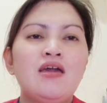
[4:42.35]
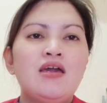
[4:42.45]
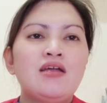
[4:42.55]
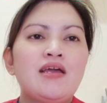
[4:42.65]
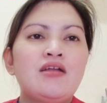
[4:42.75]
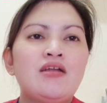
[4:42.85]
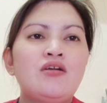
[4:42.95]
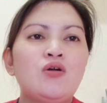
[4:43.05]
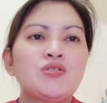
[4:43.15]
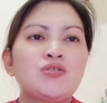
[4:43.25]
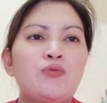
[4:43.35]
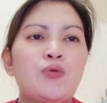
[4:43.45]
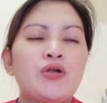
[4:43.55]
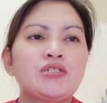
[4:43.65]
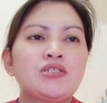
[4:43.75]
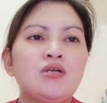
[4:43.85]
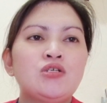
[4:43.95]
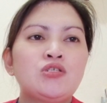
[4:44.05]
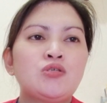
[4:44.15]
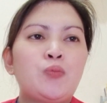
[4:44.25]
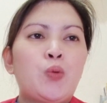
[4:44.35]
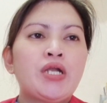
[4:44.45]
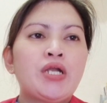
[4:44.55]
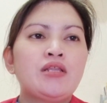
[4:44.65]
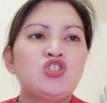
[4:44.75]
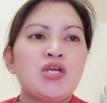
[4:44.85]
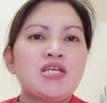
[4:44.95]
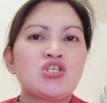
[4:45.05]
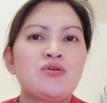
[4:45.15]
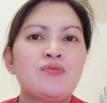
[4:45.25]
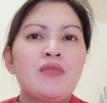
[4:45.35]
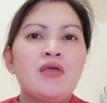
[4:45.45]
and later also the workers support the change.